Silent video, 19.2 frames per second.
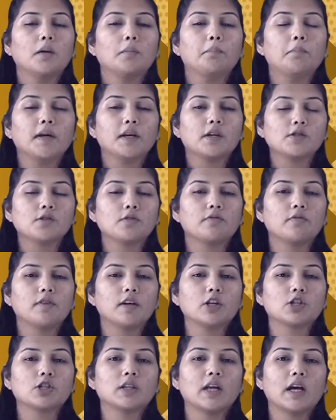because of
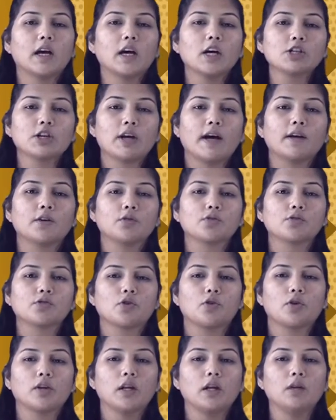which there are shadows
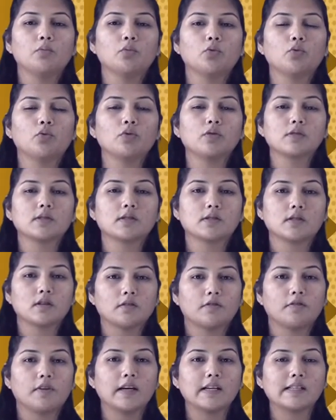on the moon's
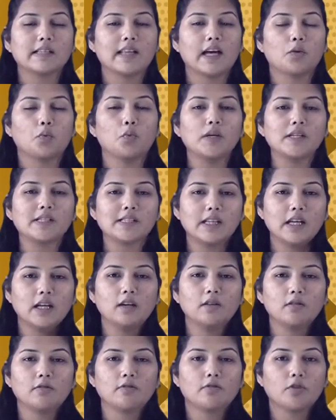surface that we
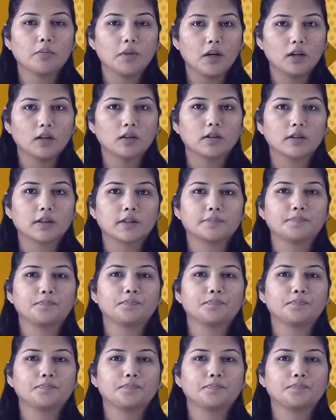see from the Earth.